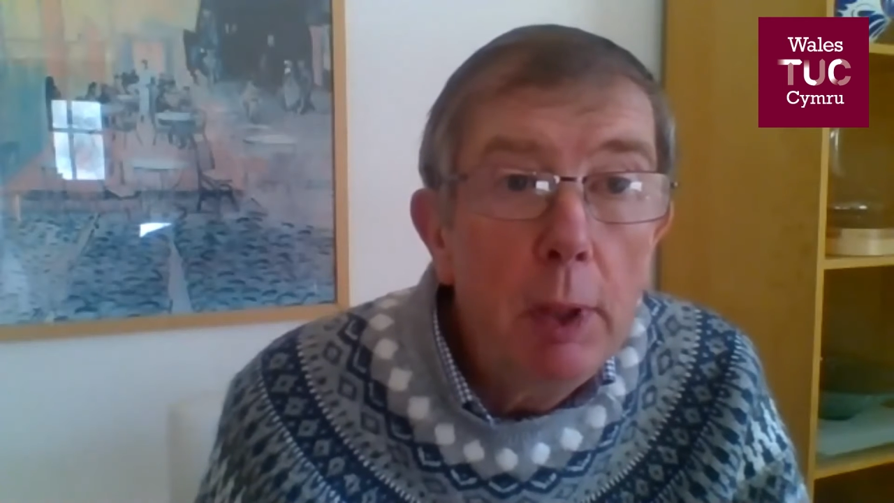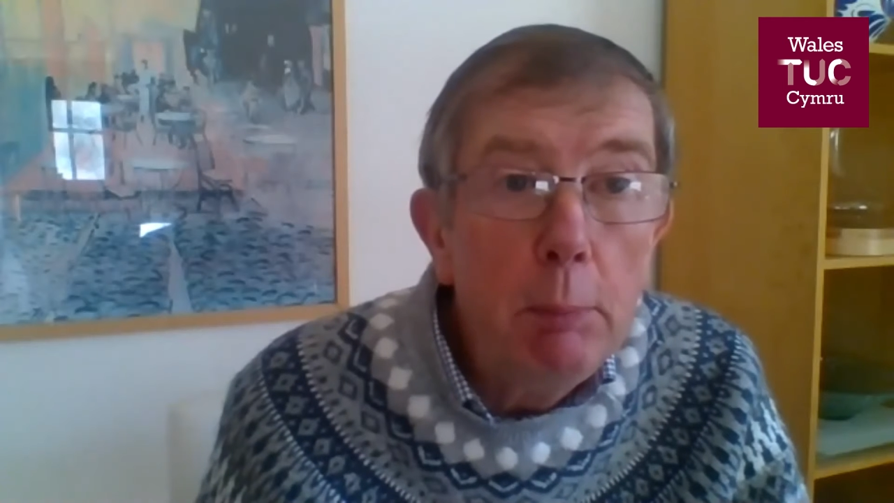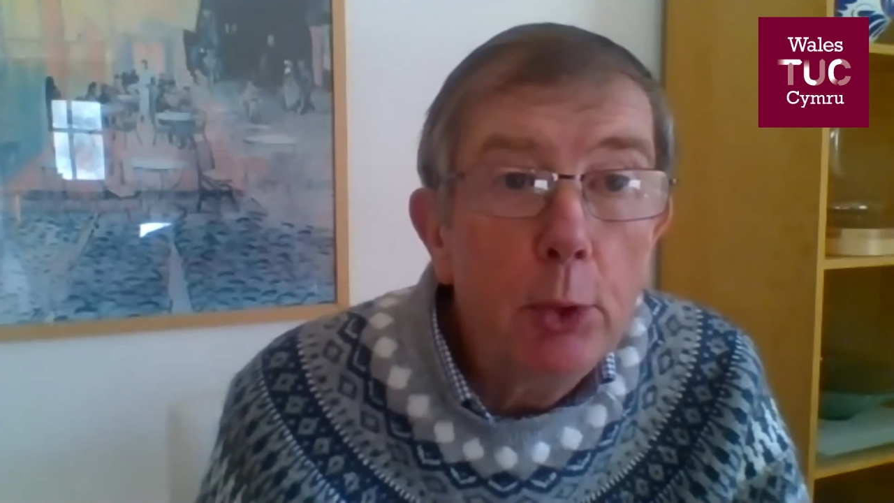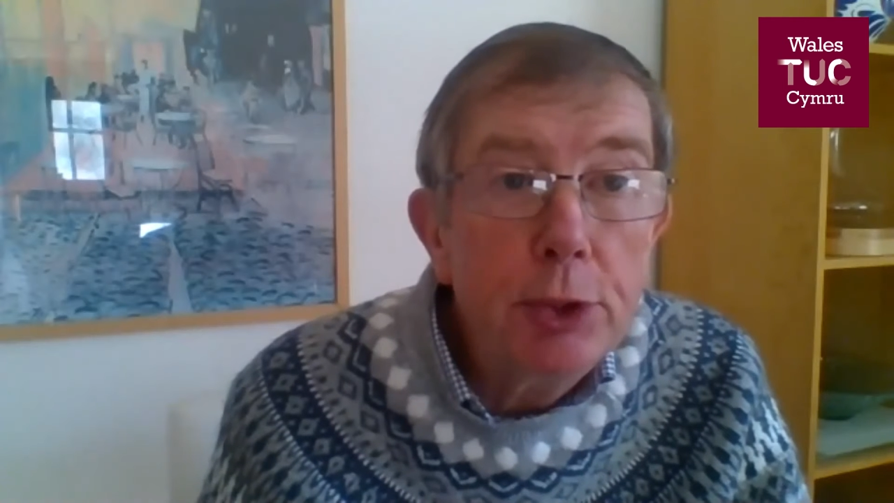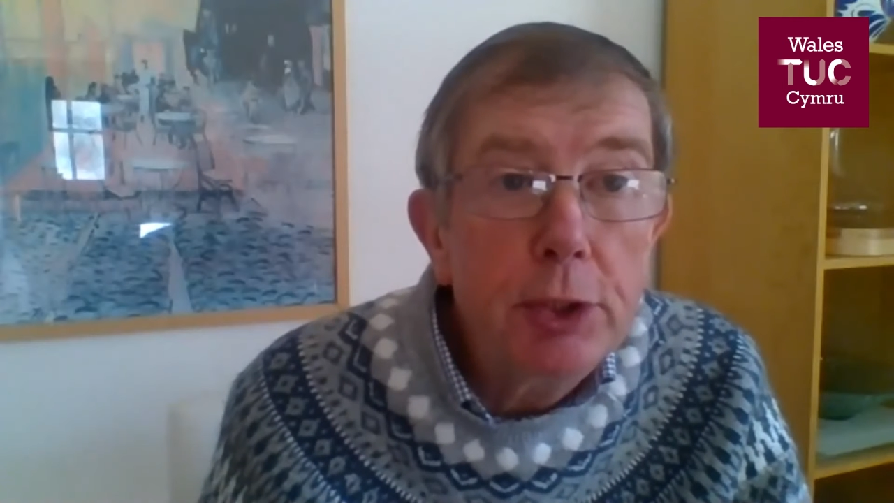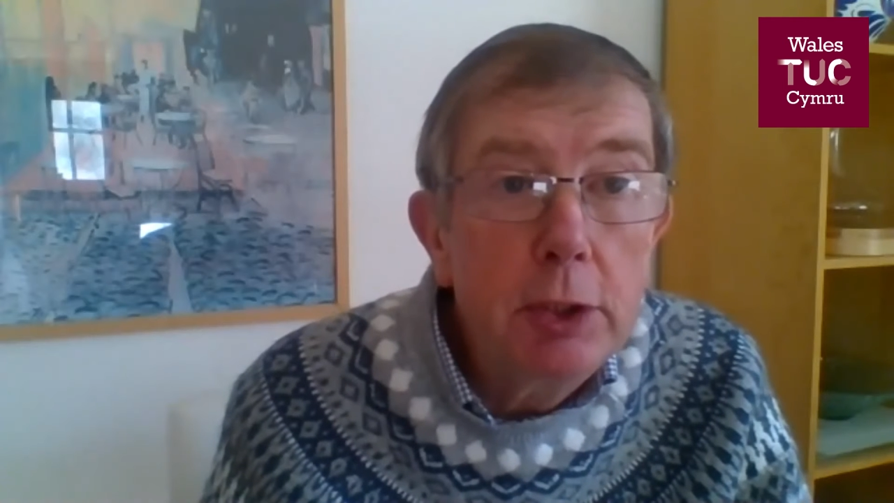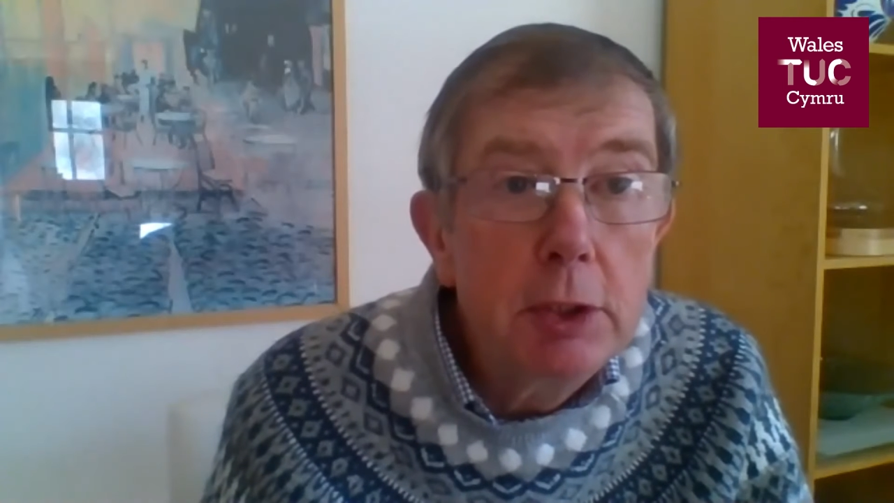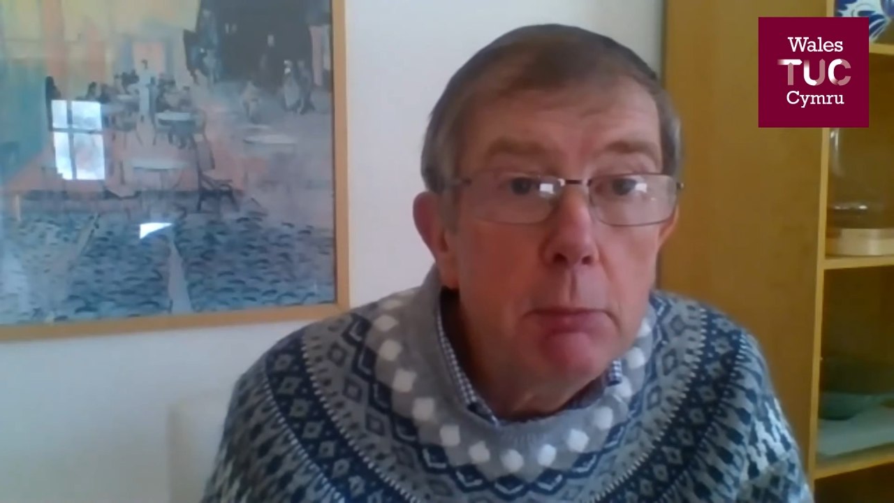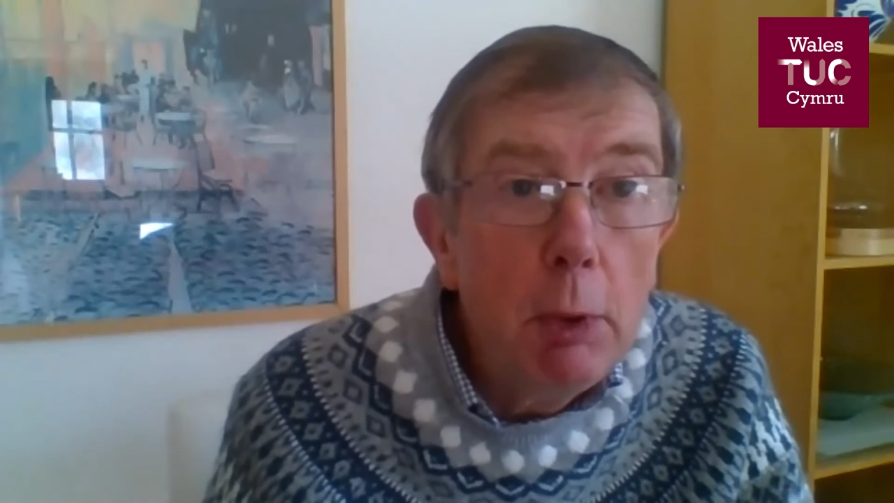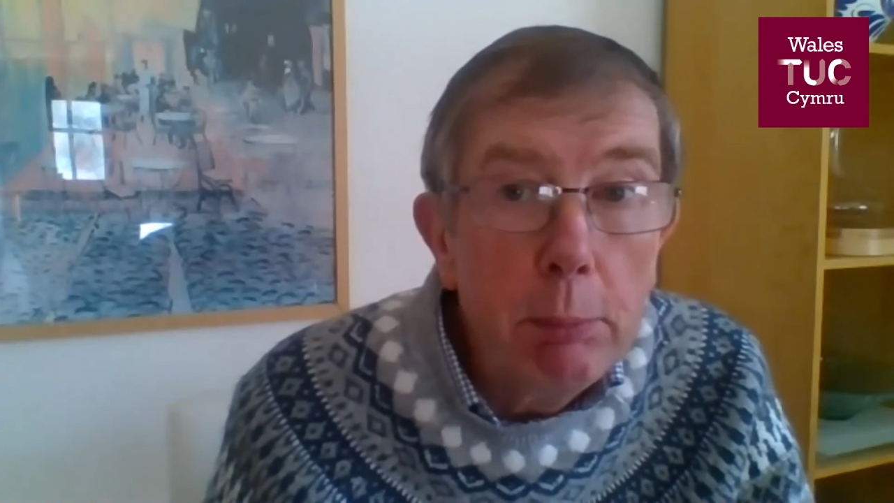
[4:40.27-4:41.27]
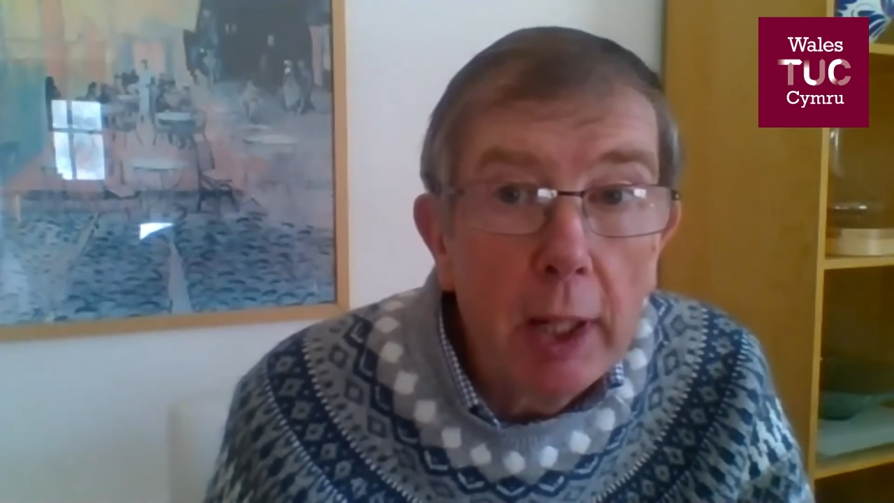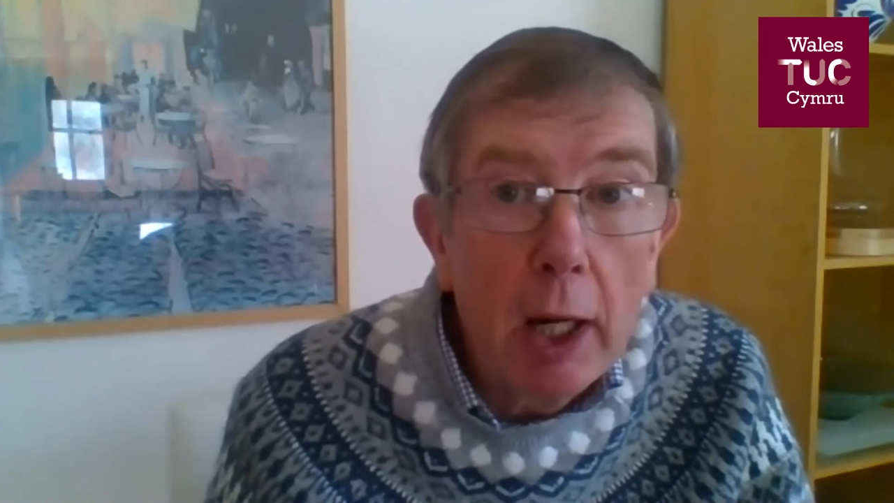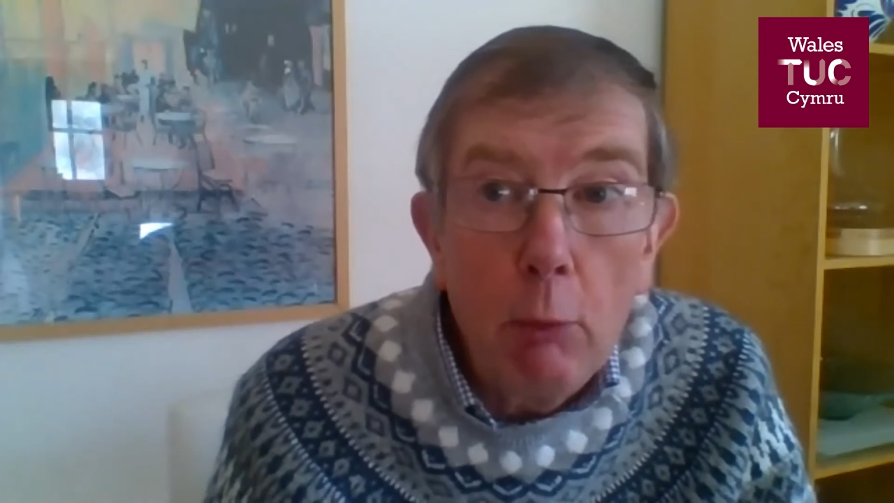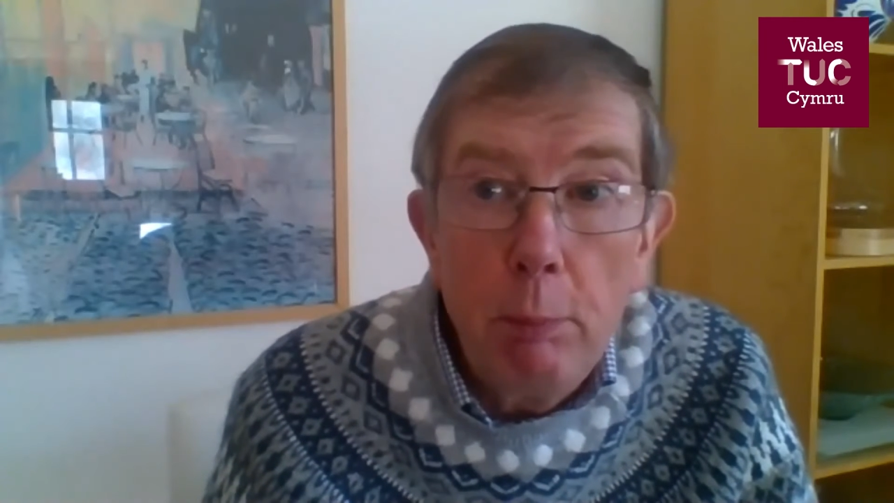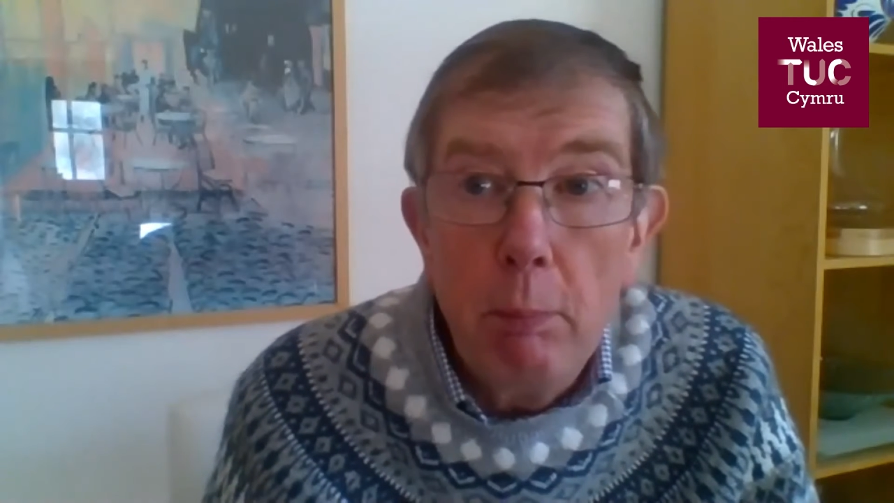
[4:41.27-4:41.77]
but
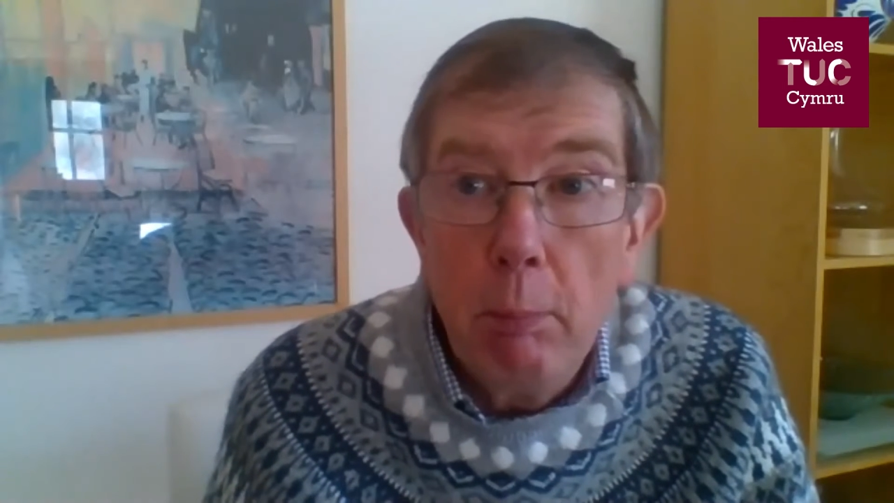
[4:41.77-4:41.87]
our